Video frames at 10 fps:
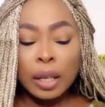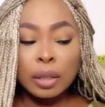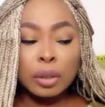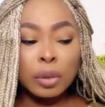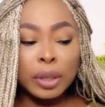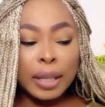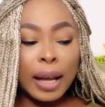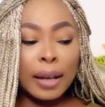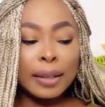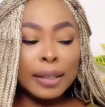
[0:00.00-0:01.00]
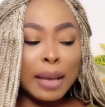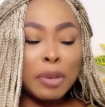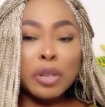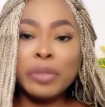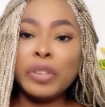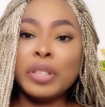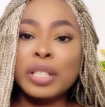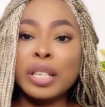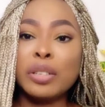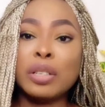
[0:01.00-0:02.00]
So yeah, let me know if you're
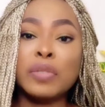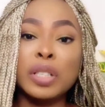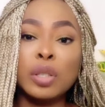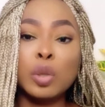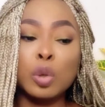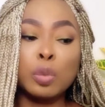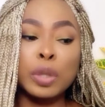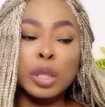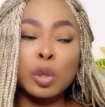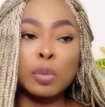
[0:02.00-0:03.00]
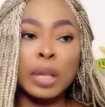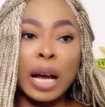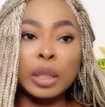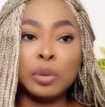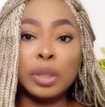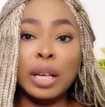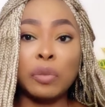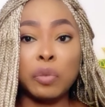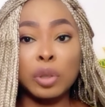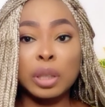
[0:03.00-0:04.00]
using any of these soaps. These soaps are actually
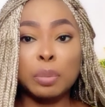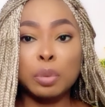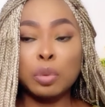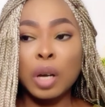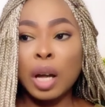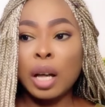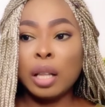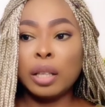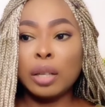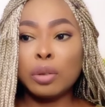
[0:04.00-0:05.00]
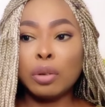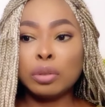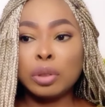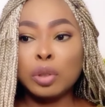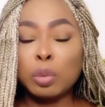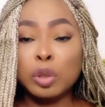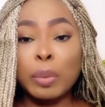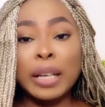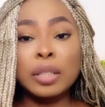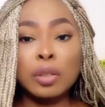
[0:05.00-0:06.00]
affordable, they are not top.
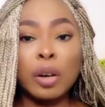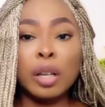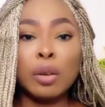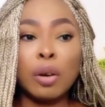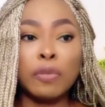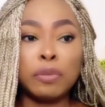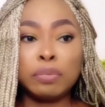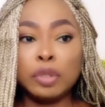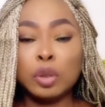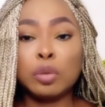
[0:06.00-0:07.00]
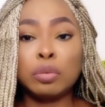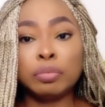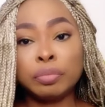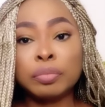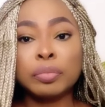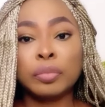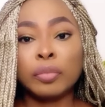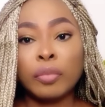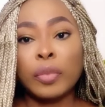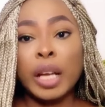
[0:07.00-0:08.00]
I saw a lot of, you know,
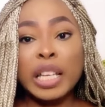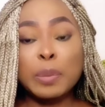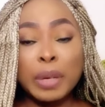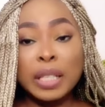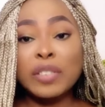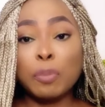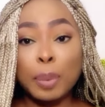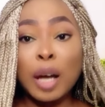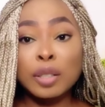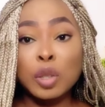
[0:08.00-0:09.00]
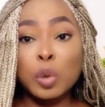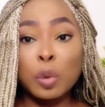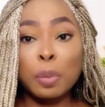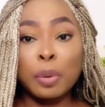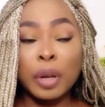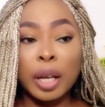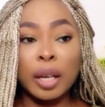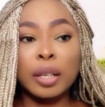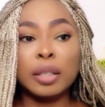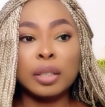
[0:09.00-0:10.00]
expensive bar soap,
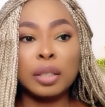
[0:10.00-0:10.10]
and